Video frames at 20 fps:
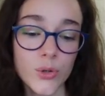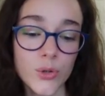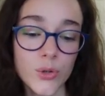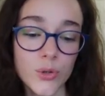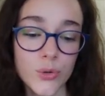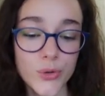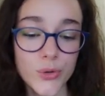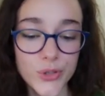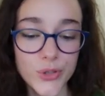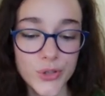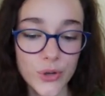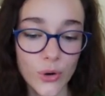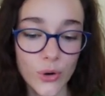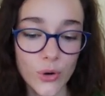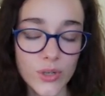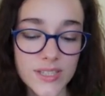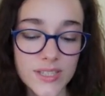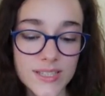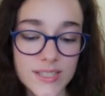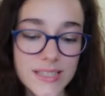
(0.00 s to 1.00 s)

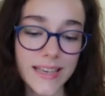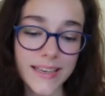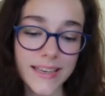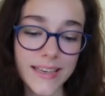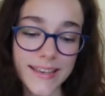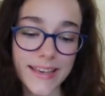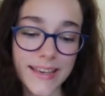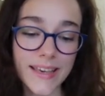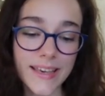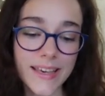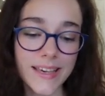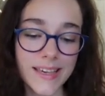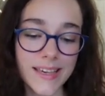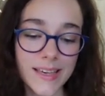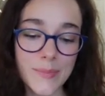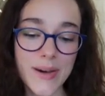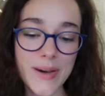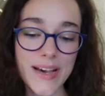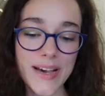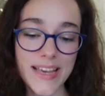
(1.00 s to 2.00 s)
yours; he,
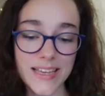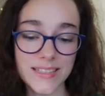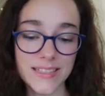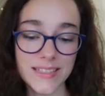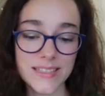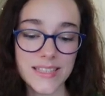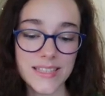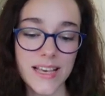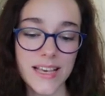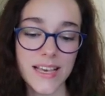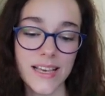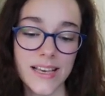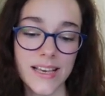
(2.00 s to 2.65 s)
him, his;